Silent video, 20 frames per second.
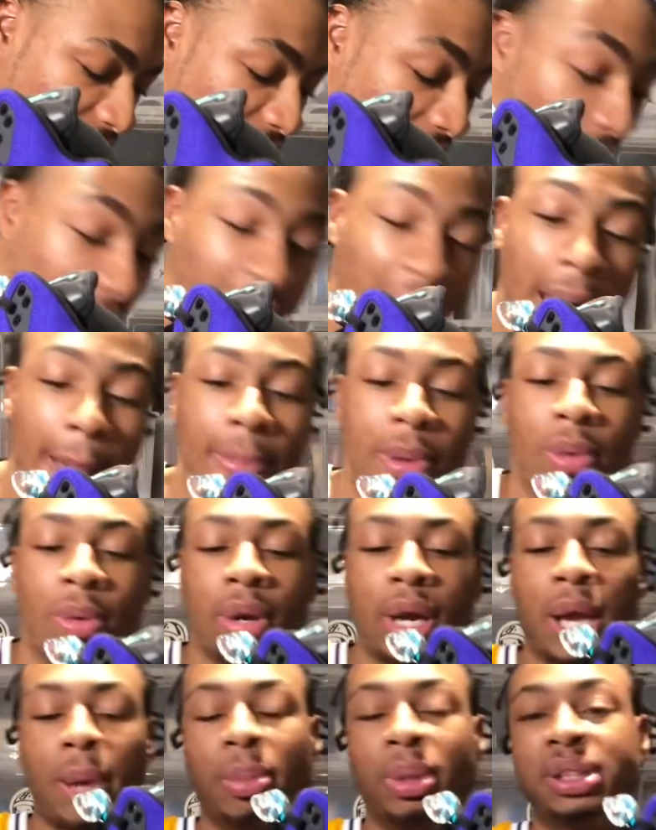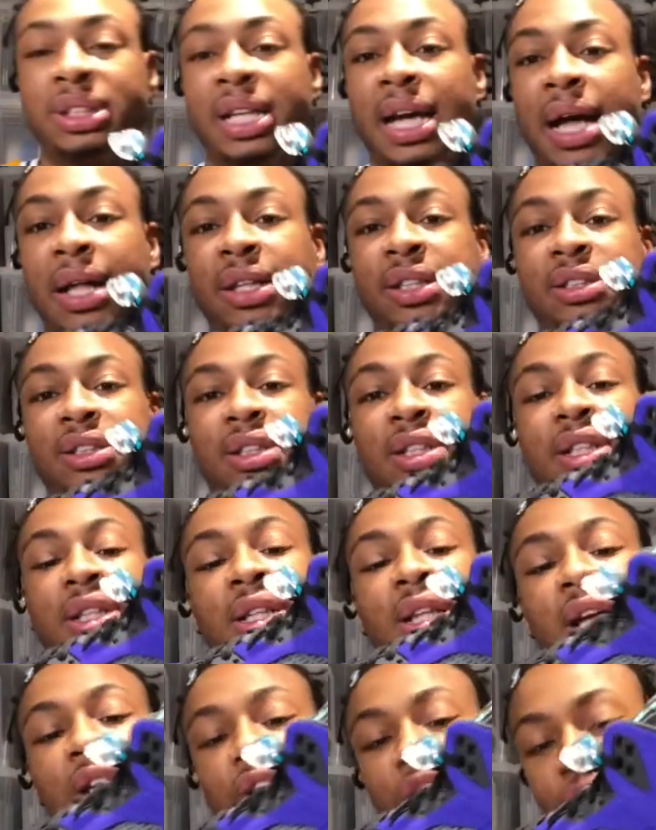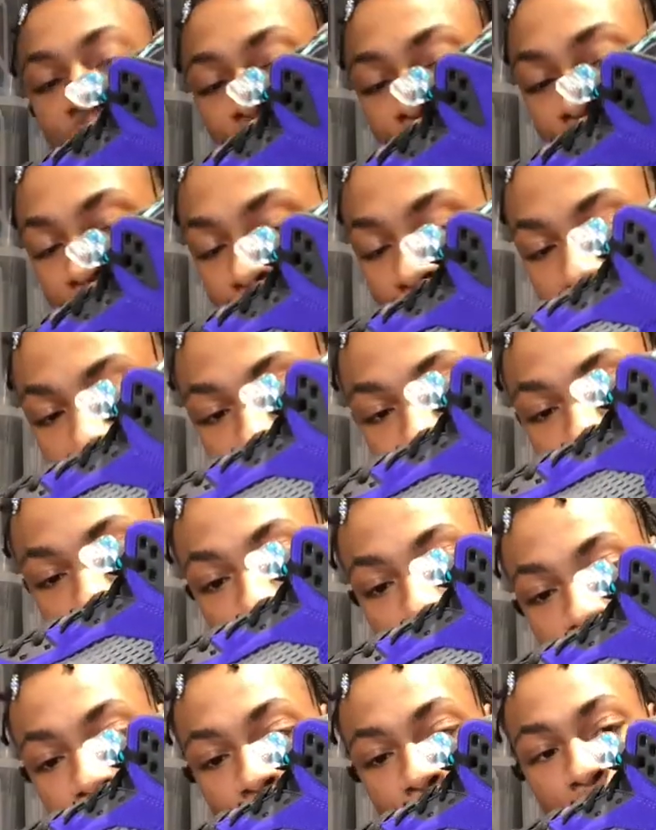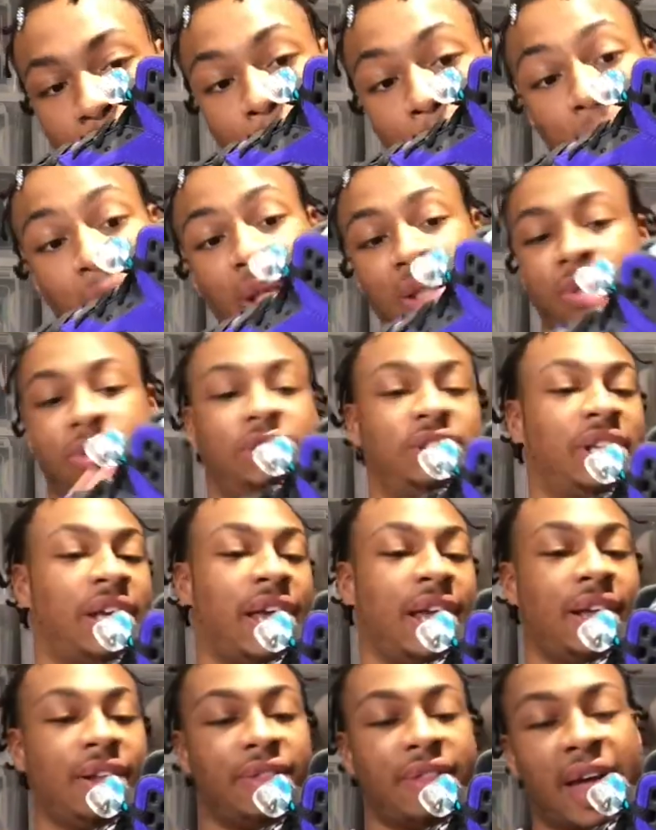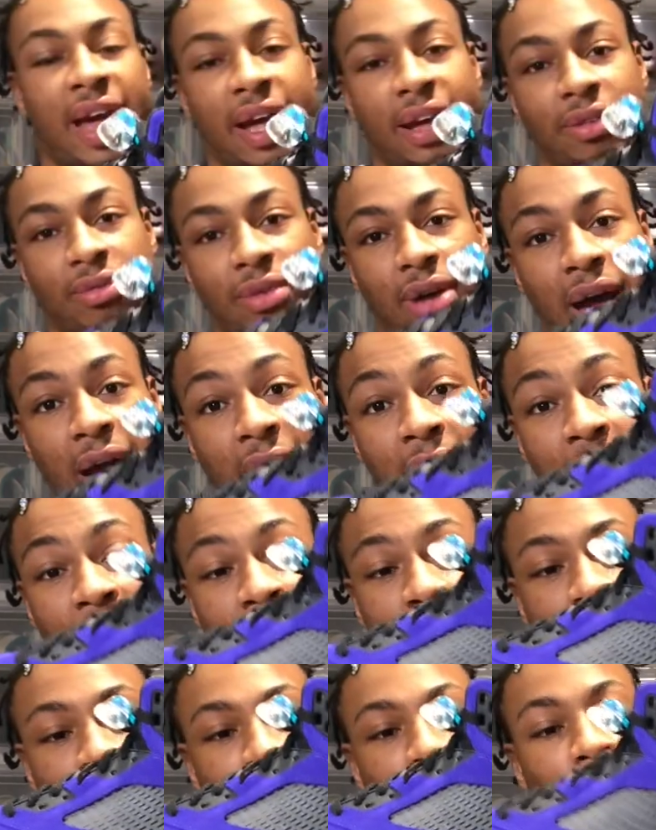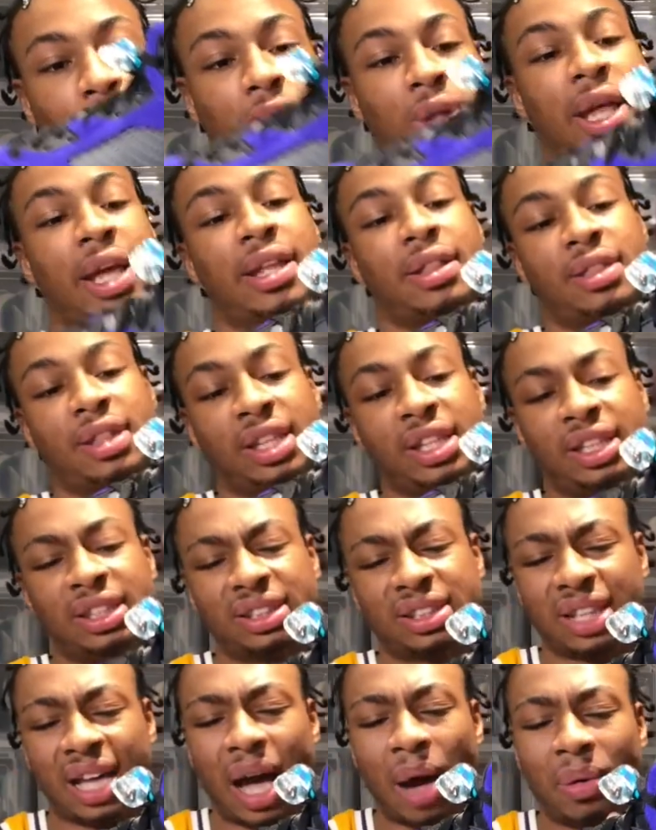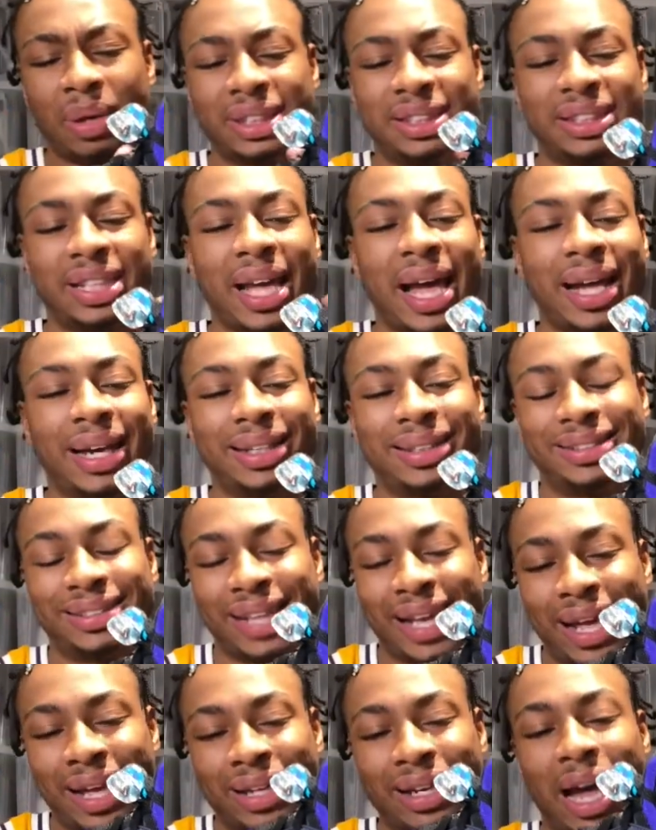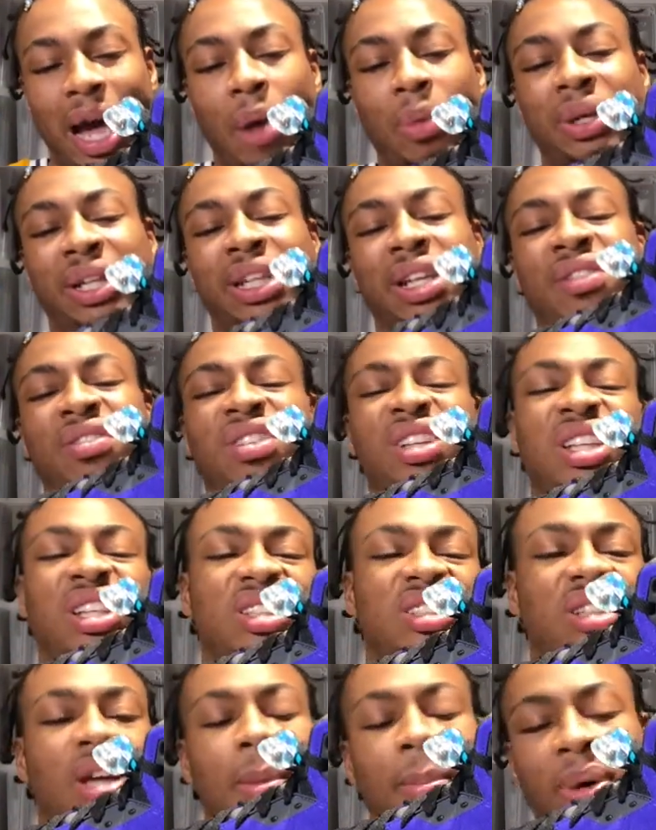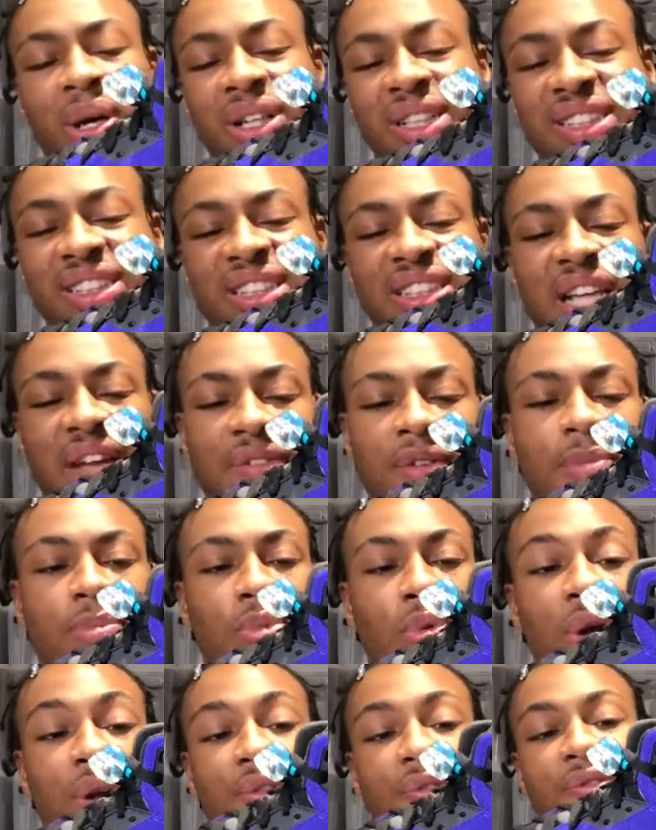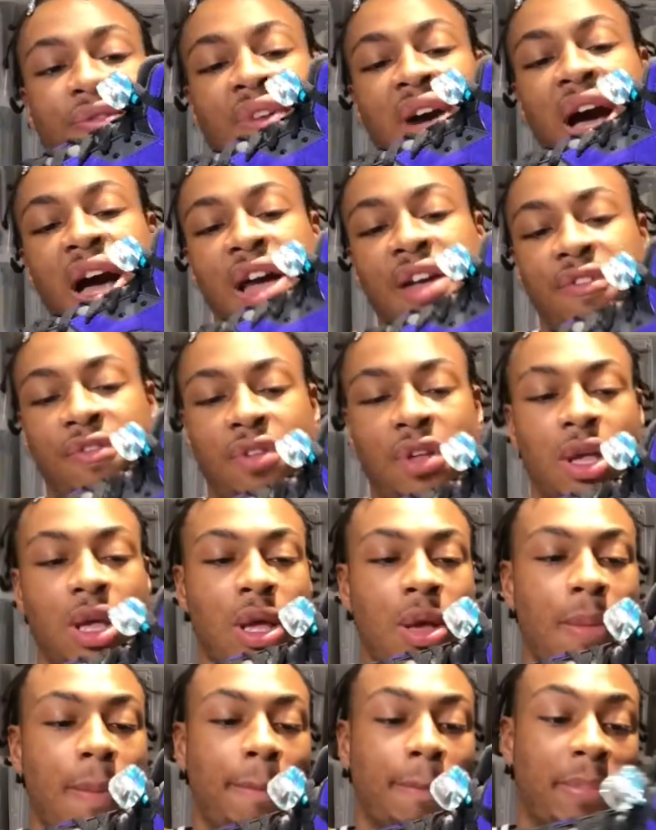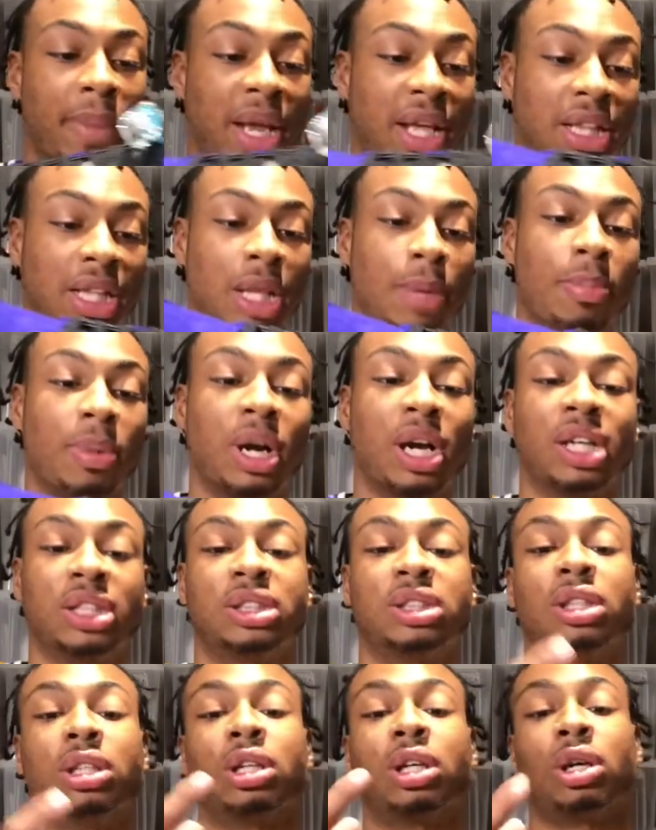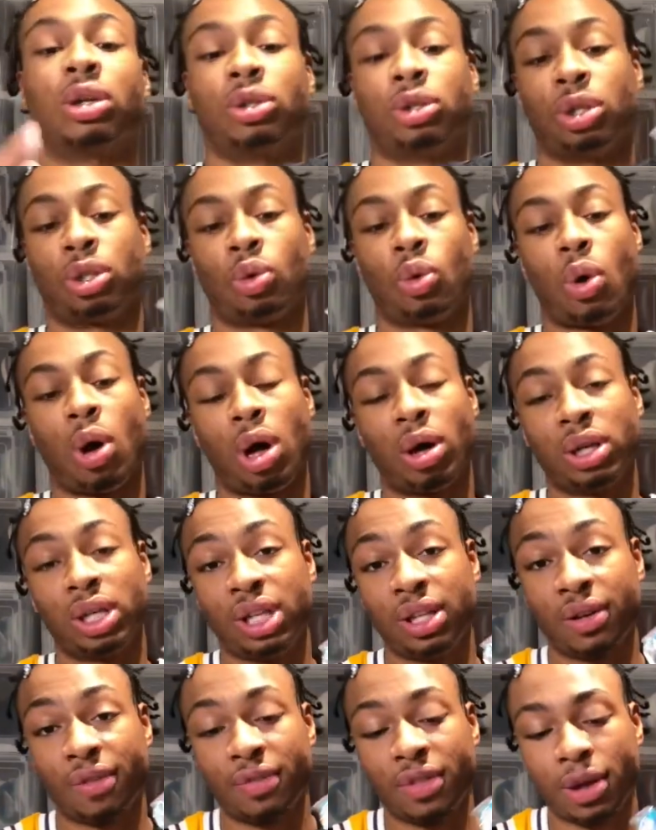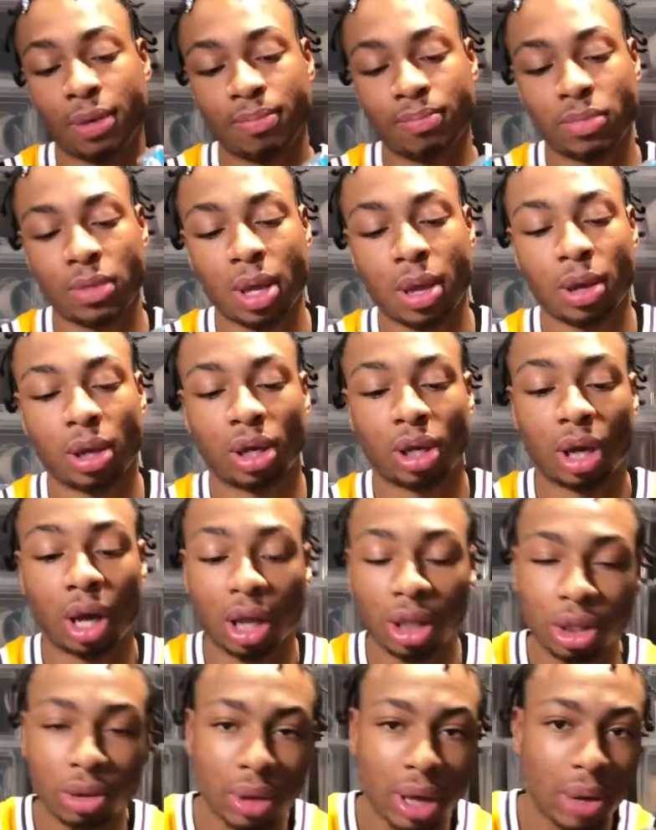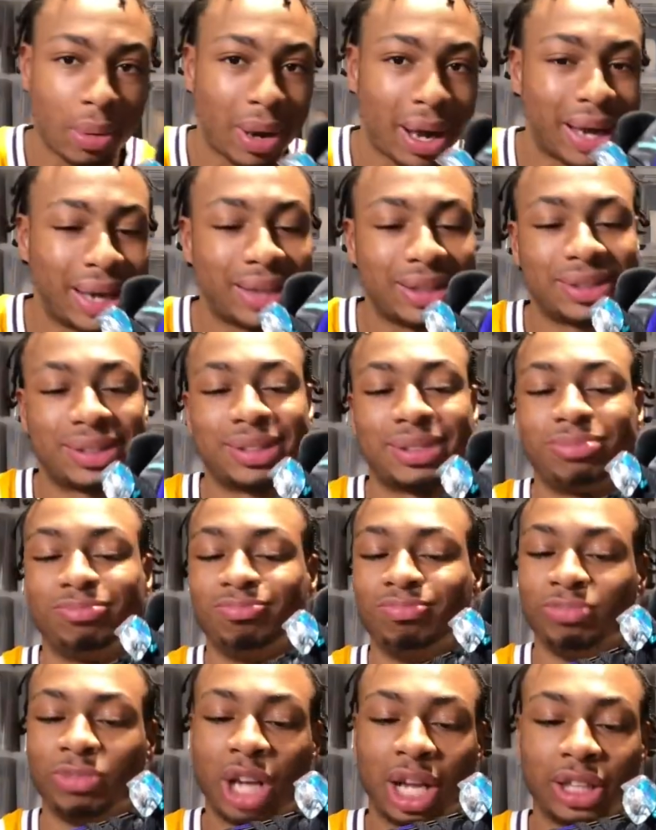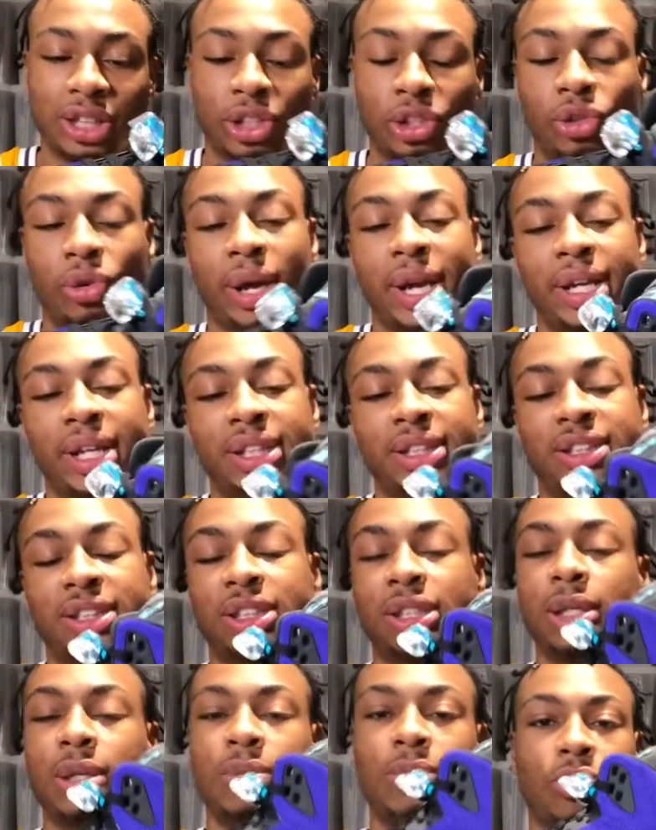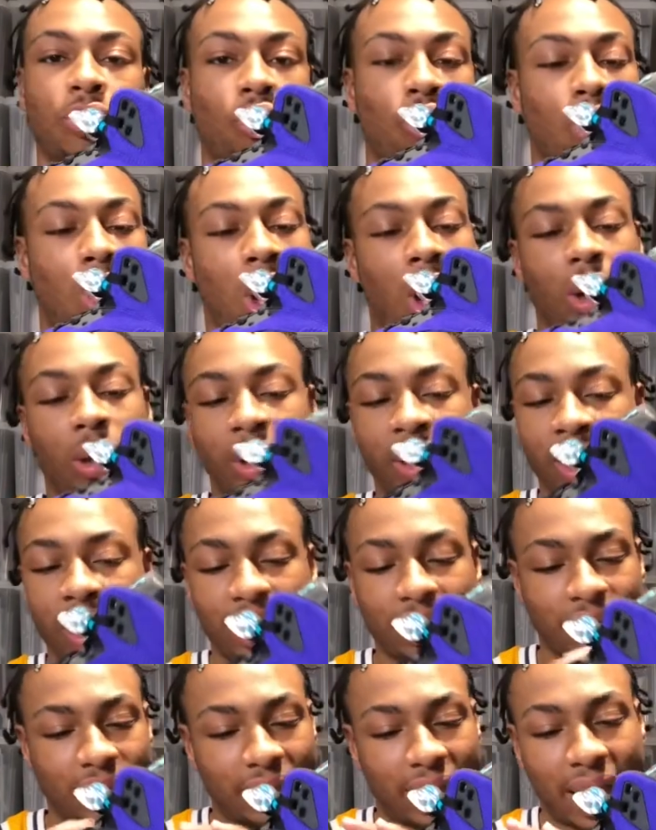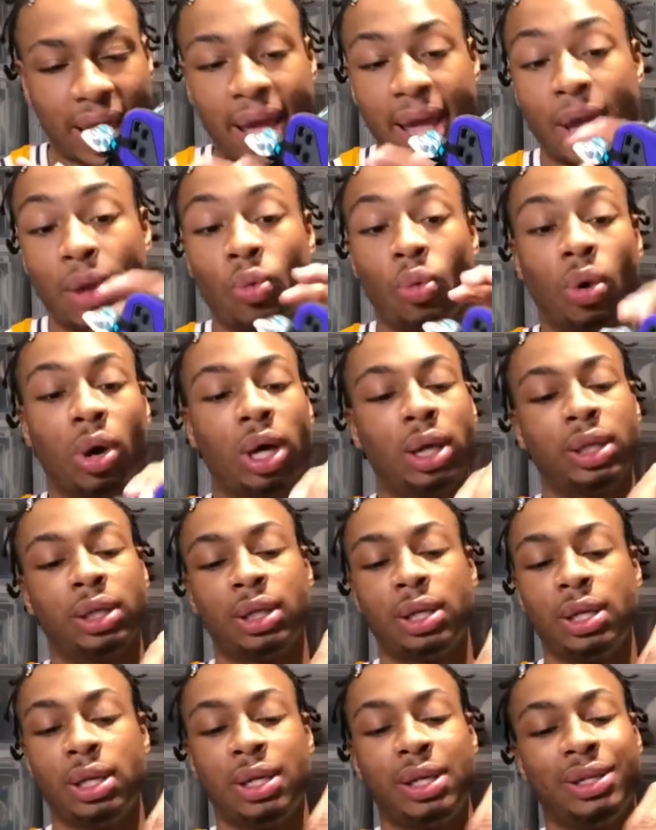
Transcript: Very happy we're able to add these in the collection. Um, I'm not saying that I don't like these. I would say out of 10, I would give these about a 7.5, mainly because of the, the quality of them. Colorway-wise, not the greatest. Quality, A1.